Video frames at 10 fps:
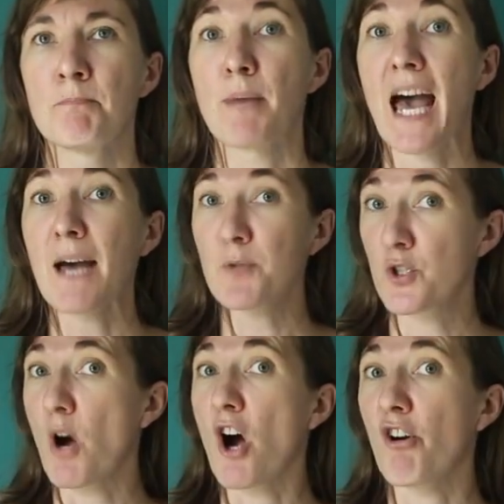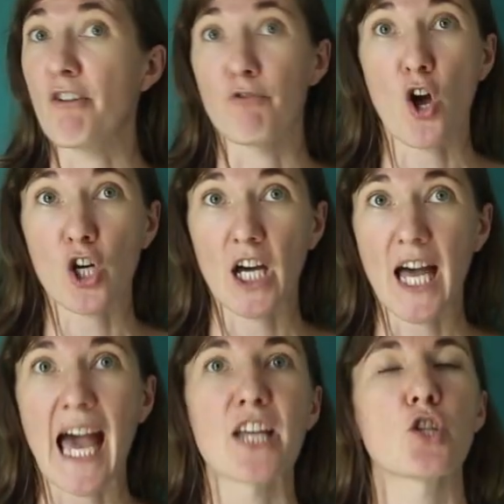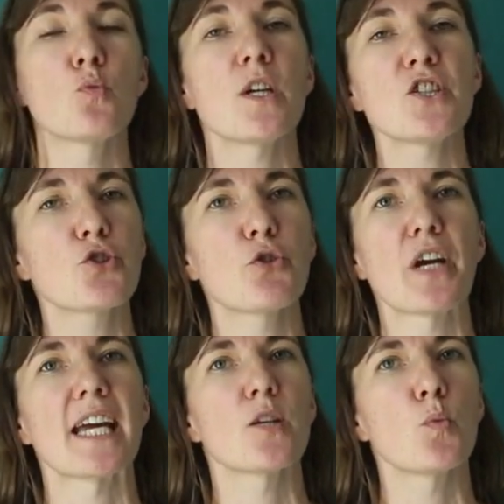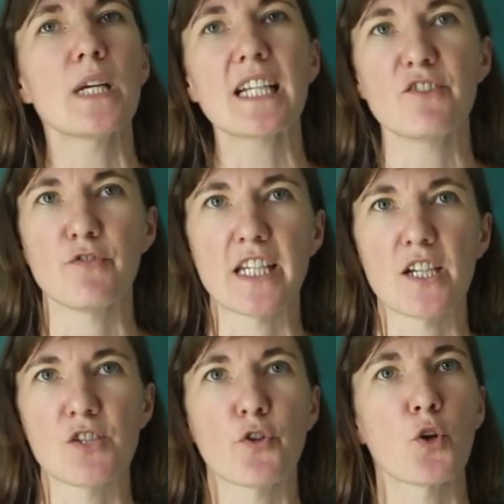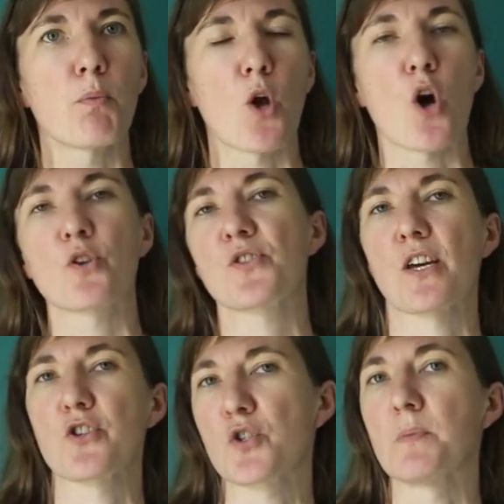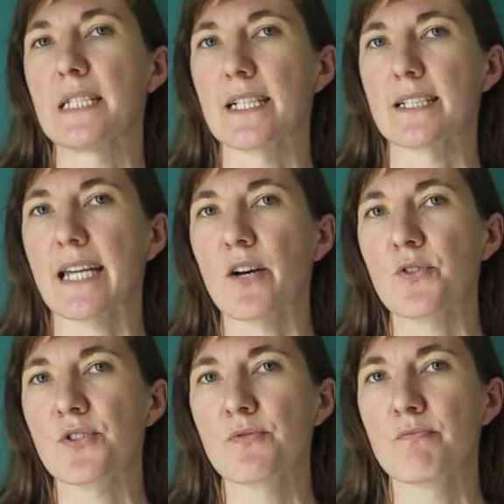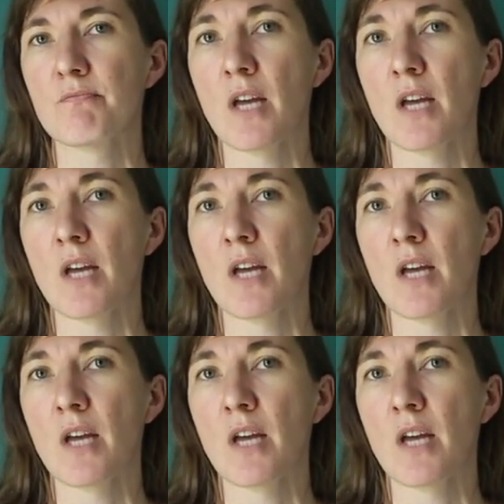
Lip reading: Perhaps you are a vlogger and you want to create weekly videos for your blog or social media accounts.